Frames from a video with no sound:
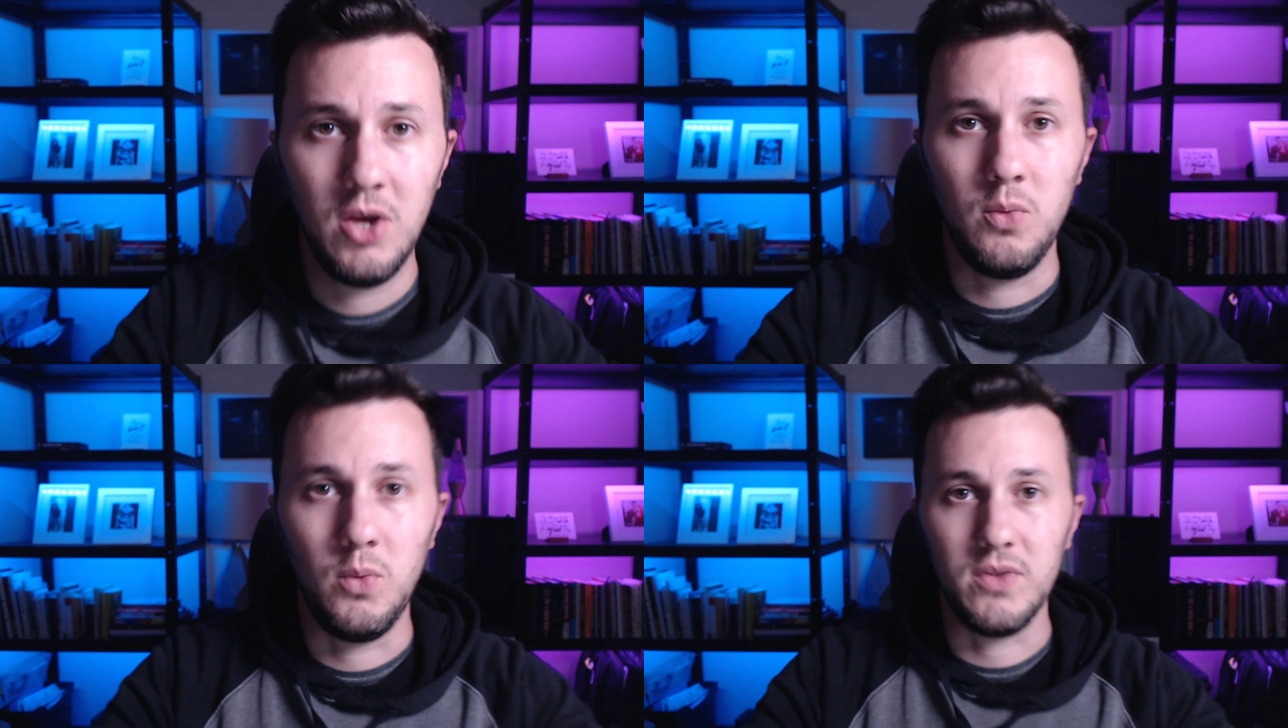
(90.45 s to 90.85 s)

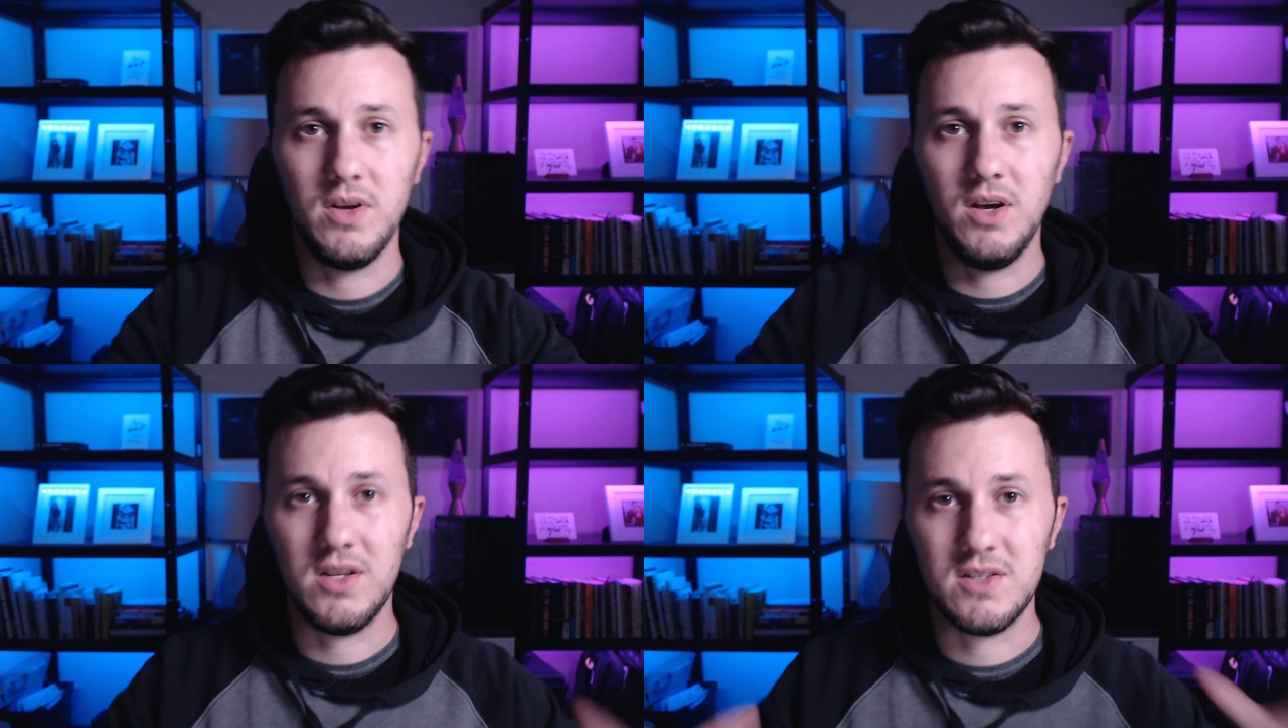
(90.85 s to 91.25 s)
with
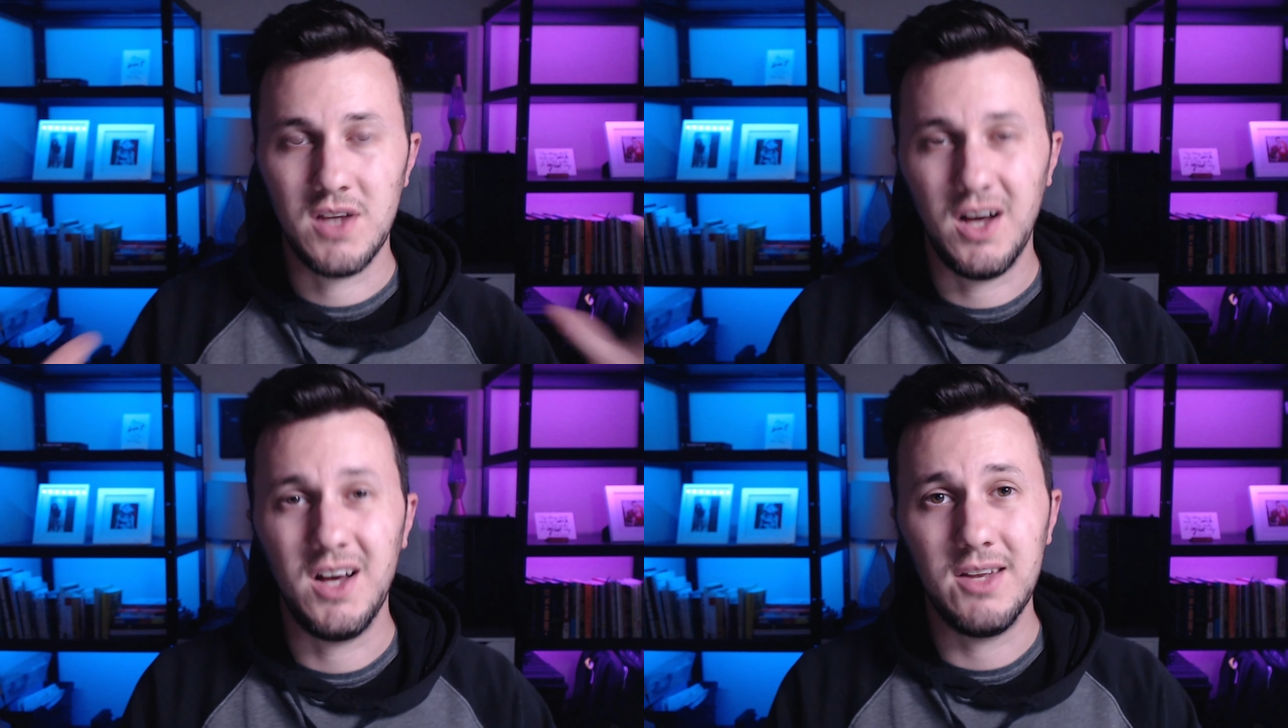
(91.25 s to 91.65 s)
a
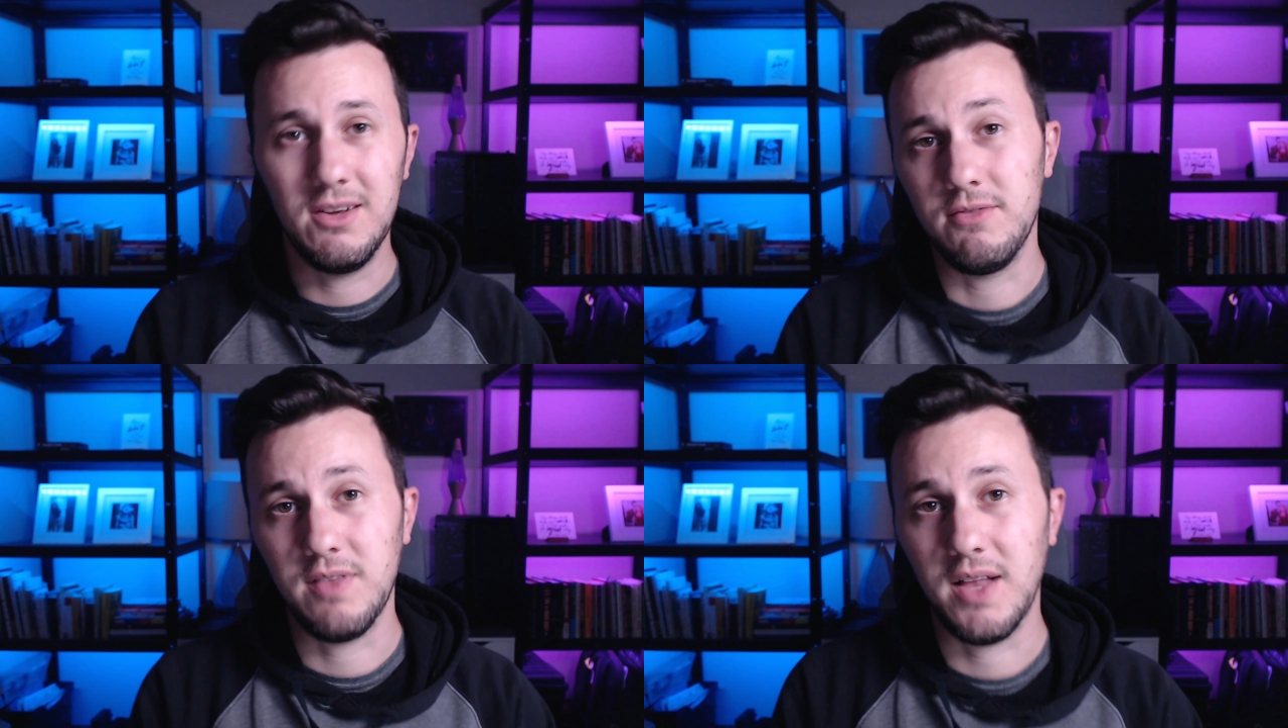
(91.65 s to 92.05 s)
ton
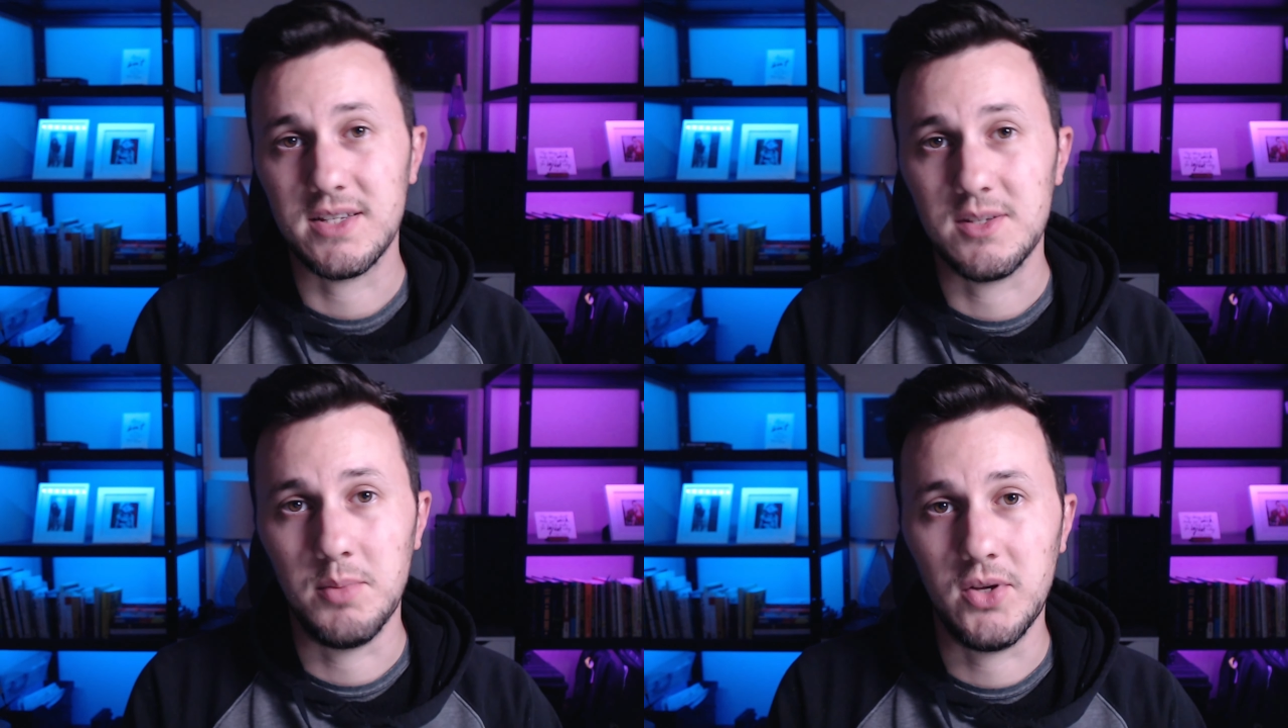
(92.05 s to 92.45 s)
of
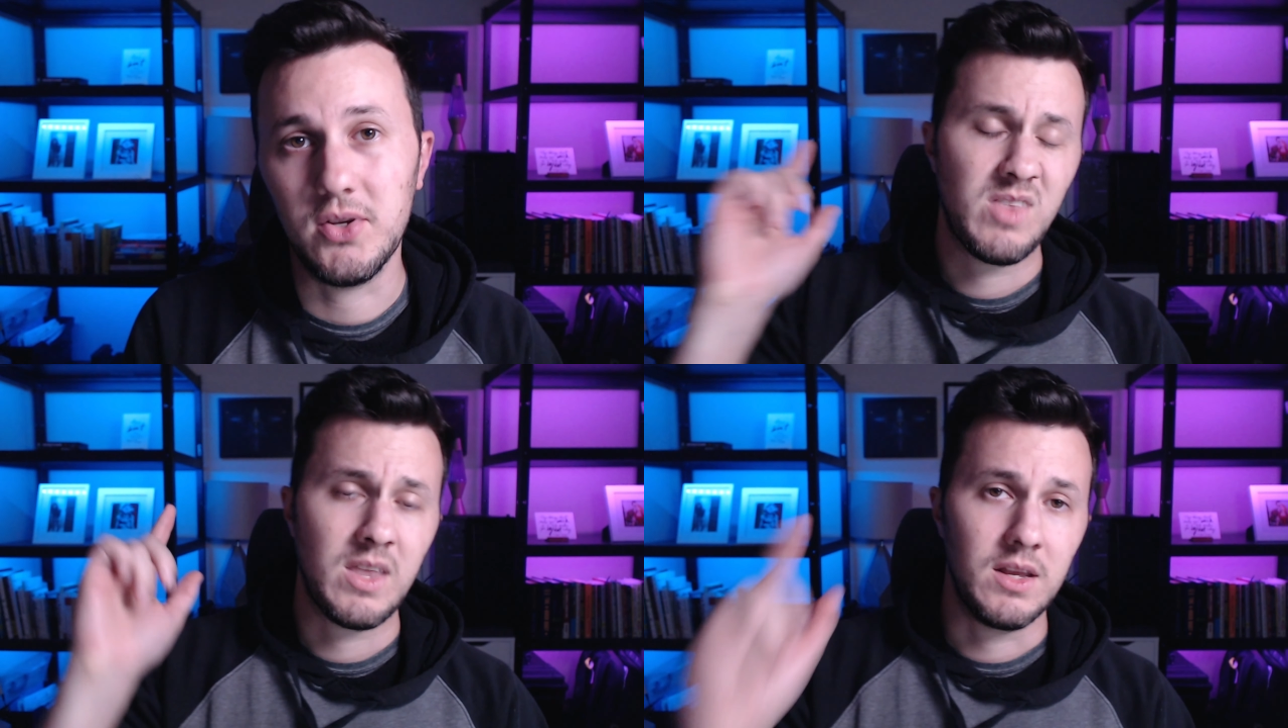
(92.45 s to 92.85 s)

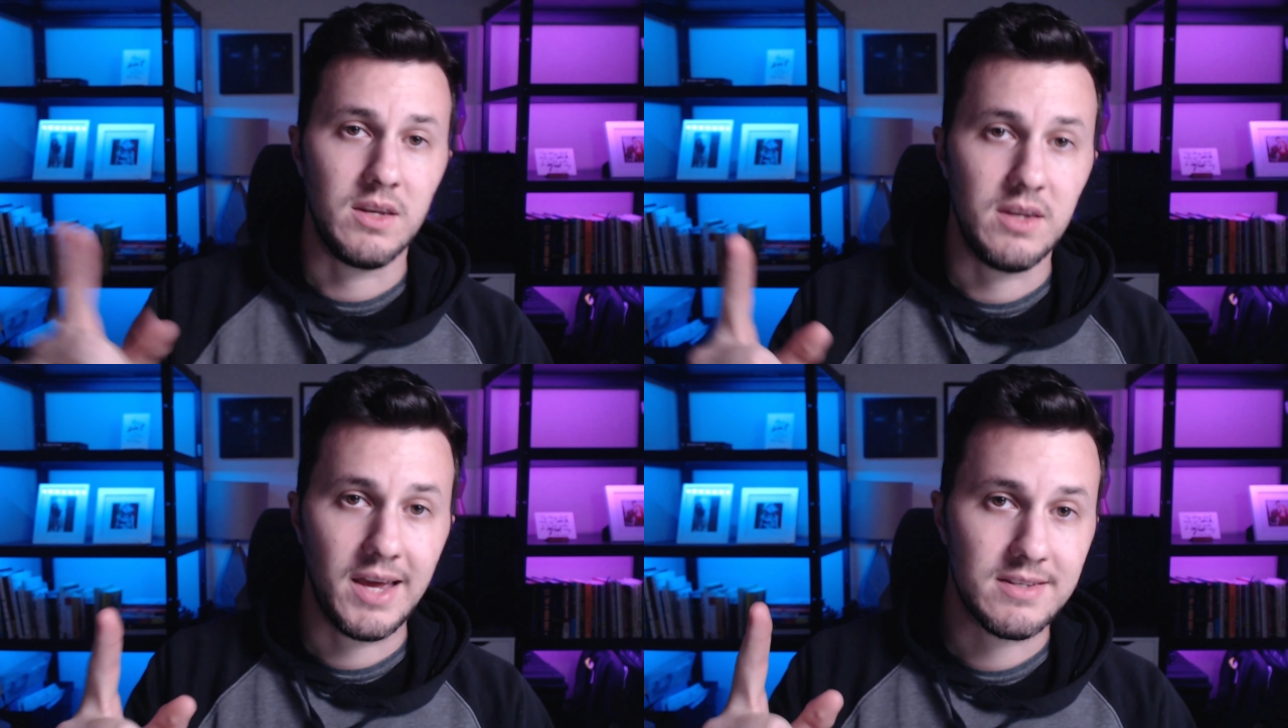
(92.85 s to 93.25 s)
flexibility.
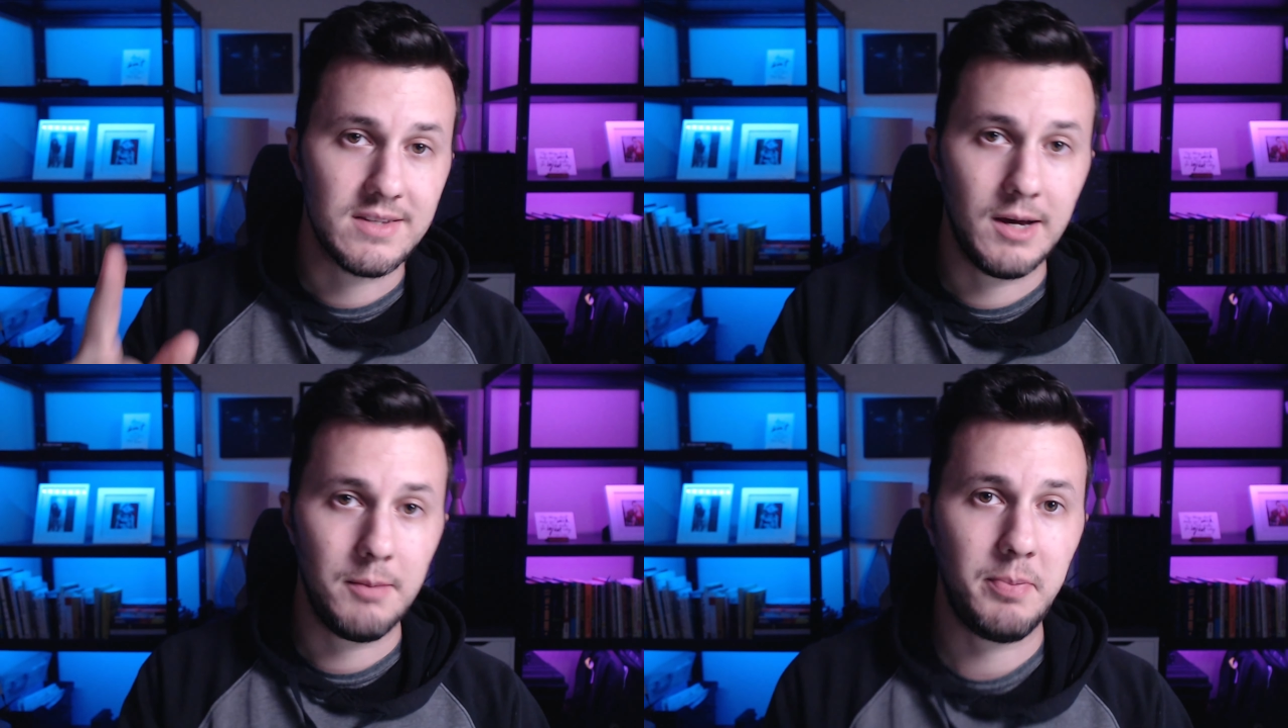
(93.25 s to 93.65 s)
Next
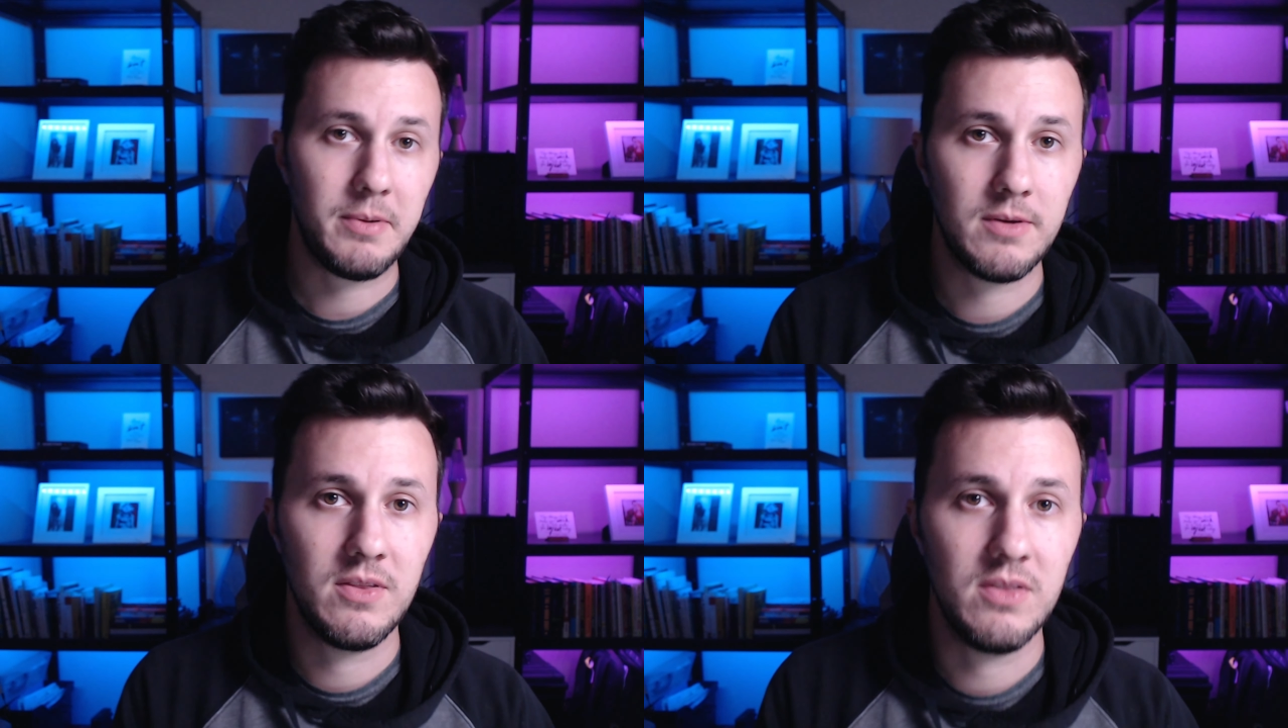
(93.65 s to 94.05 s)
up,
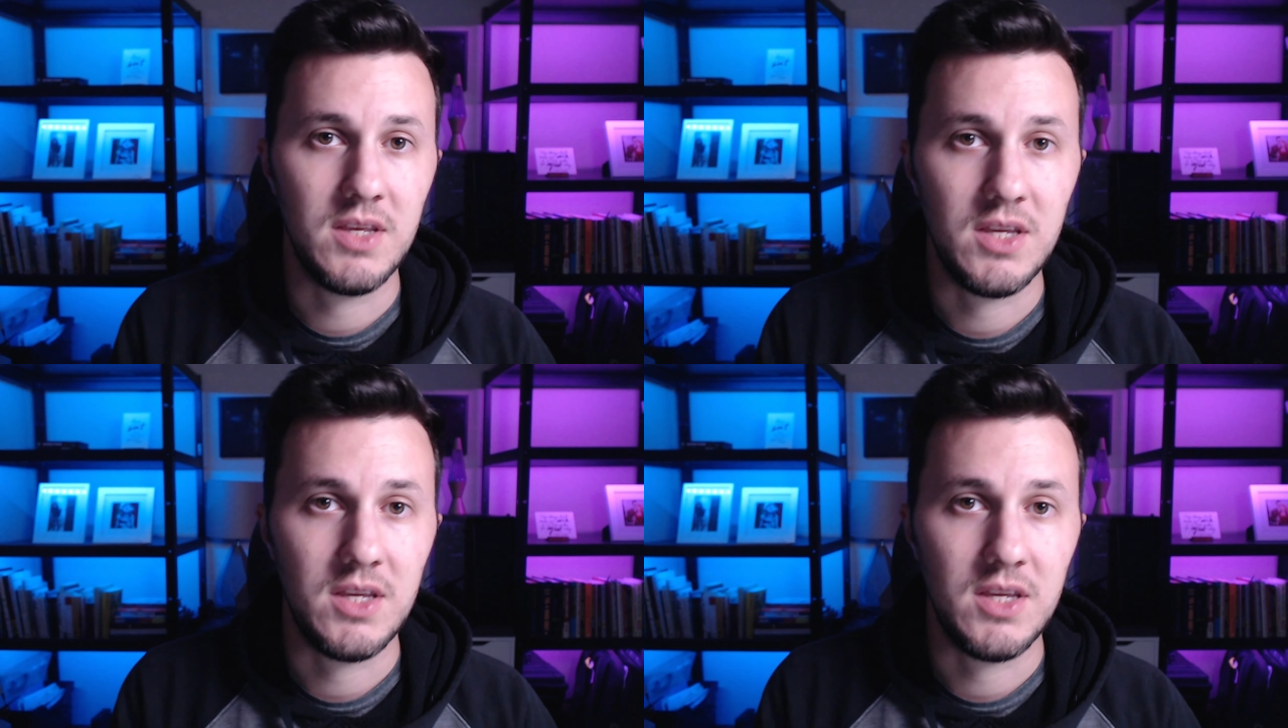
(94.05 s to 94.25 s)
the